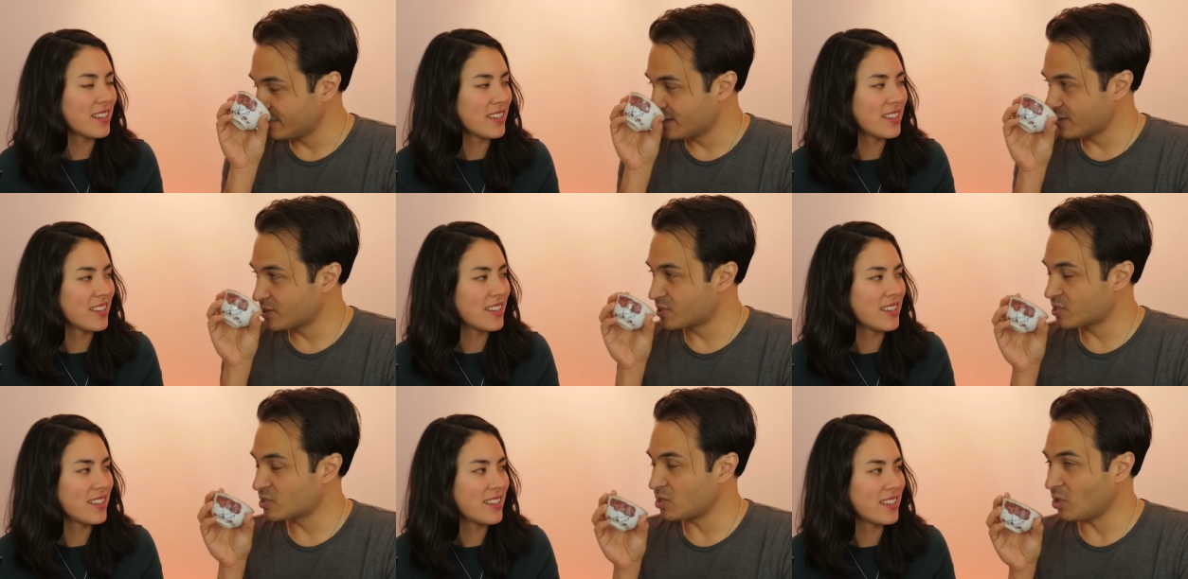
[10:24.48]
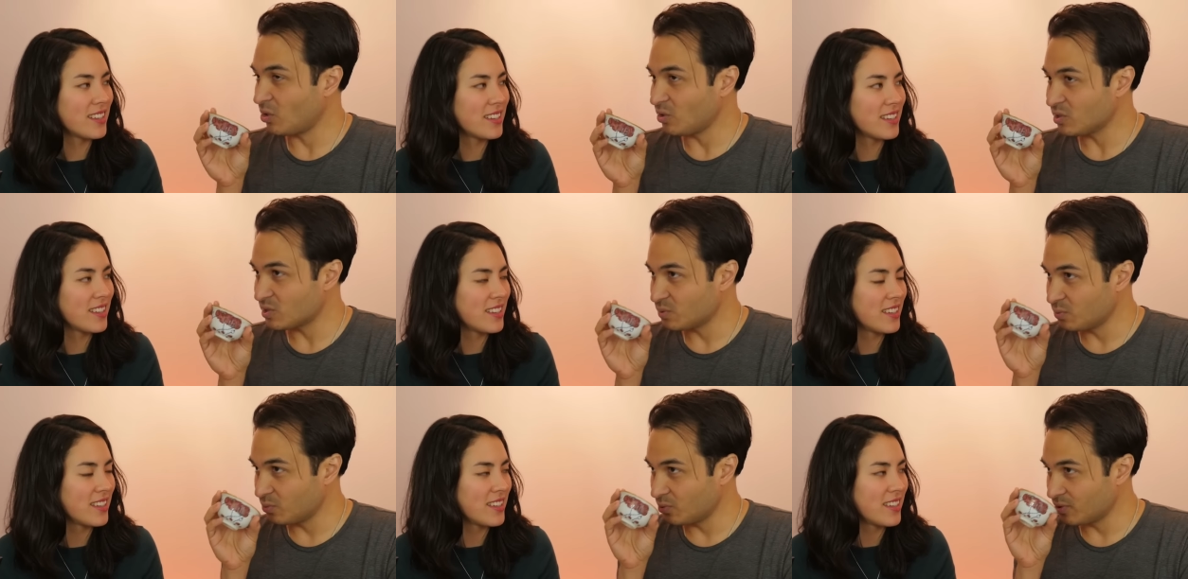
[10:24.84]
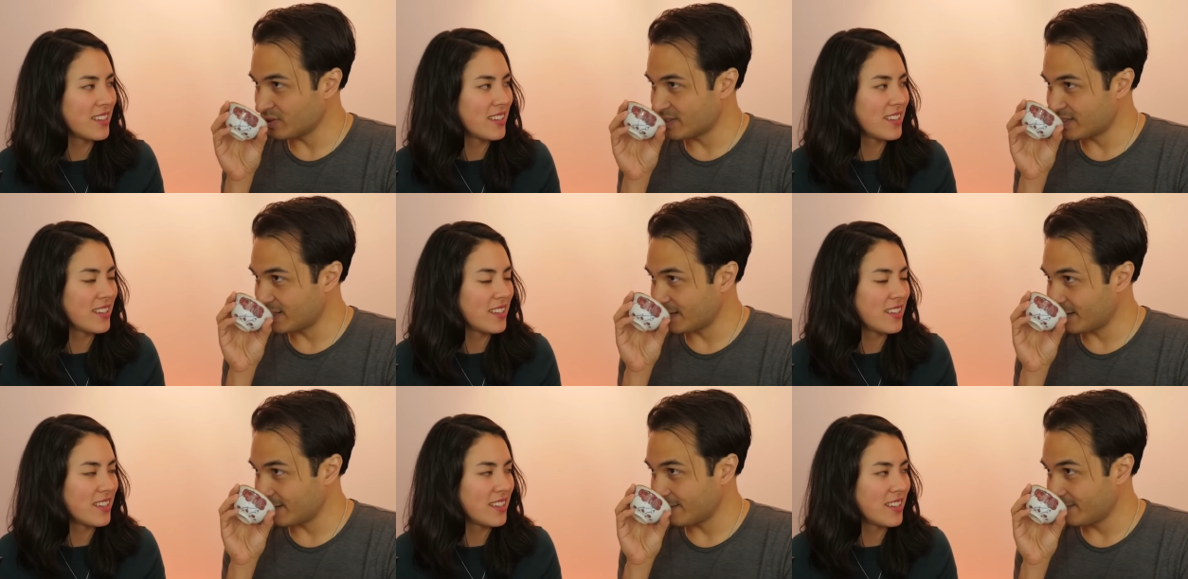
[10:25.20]
Speaker 1: Salt
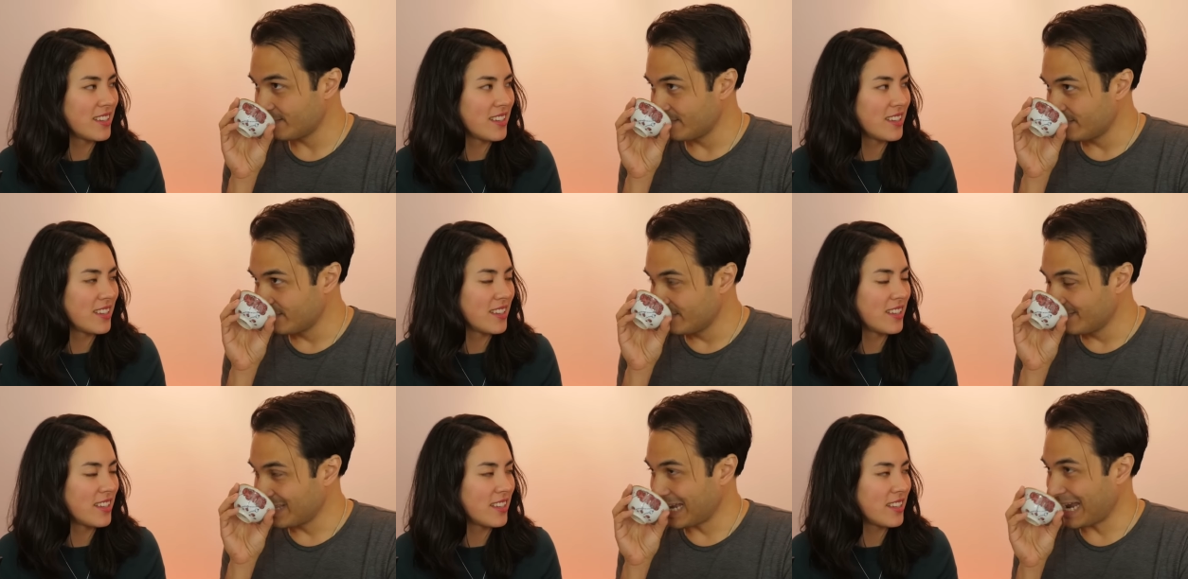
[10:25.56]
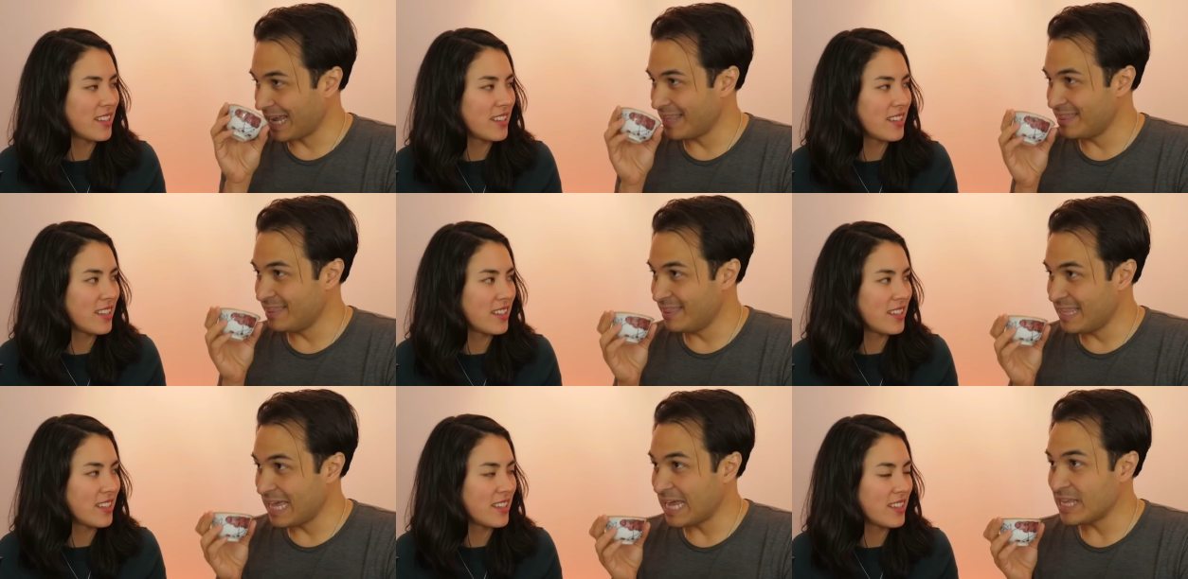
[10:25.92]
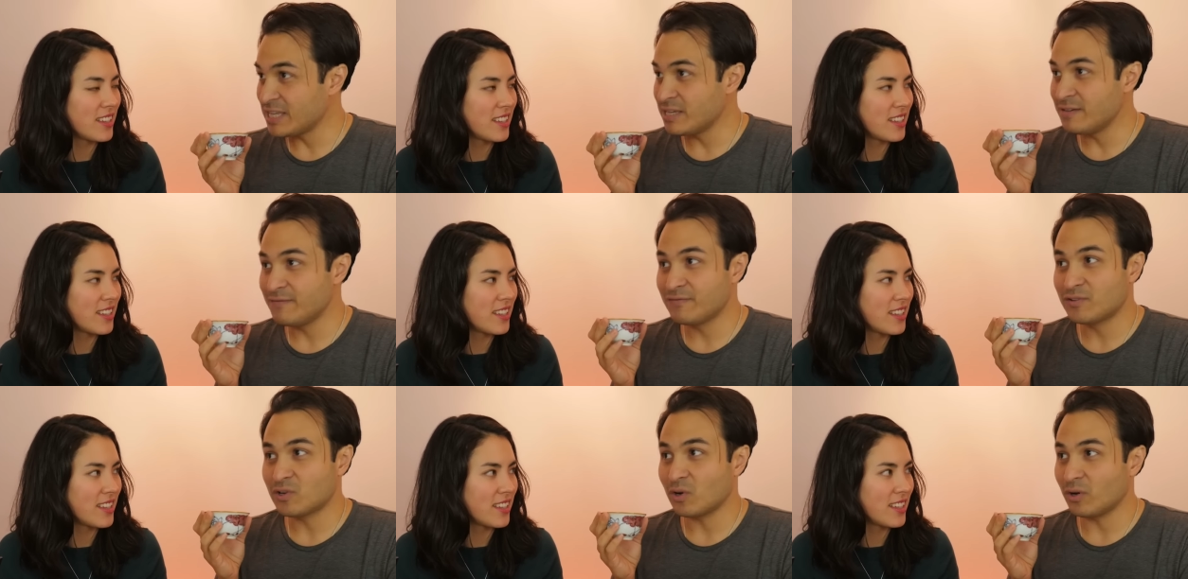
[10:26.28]
water, and then
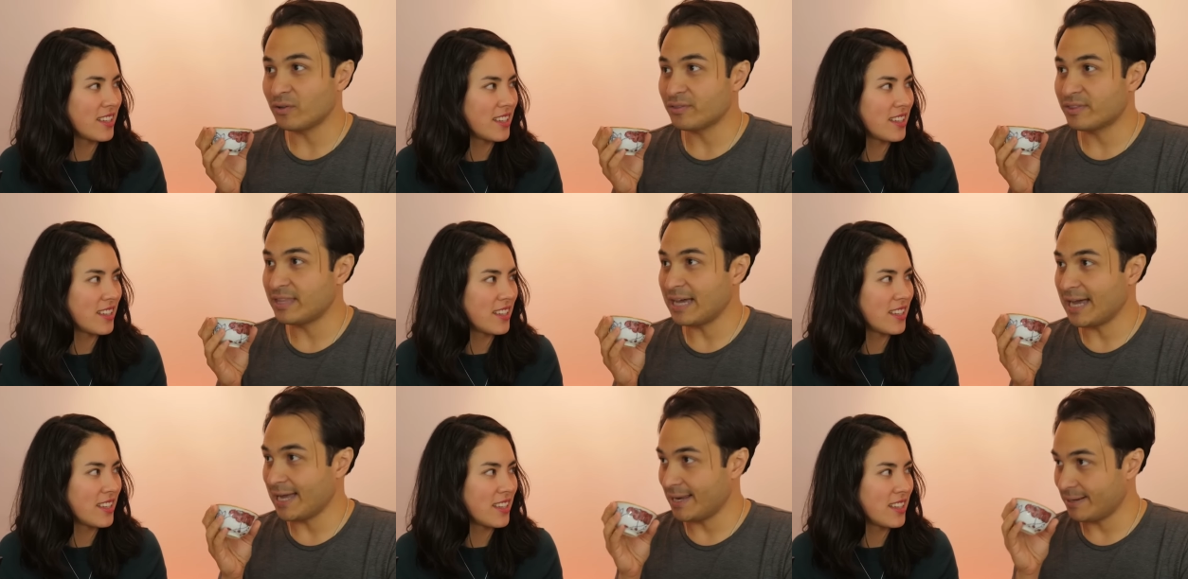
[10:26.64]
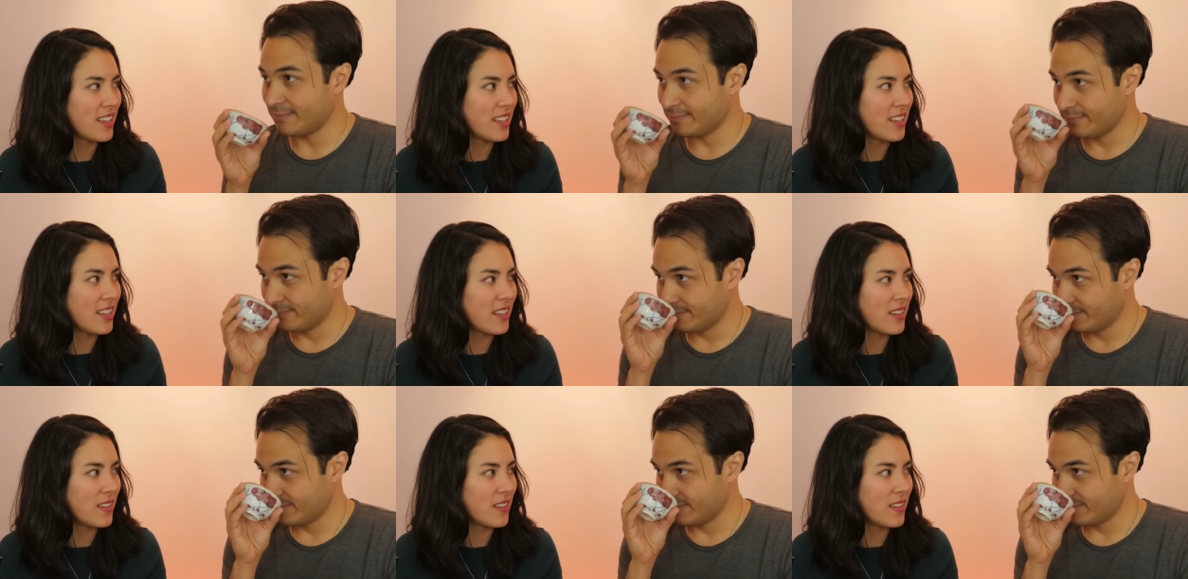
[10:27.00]
you've got that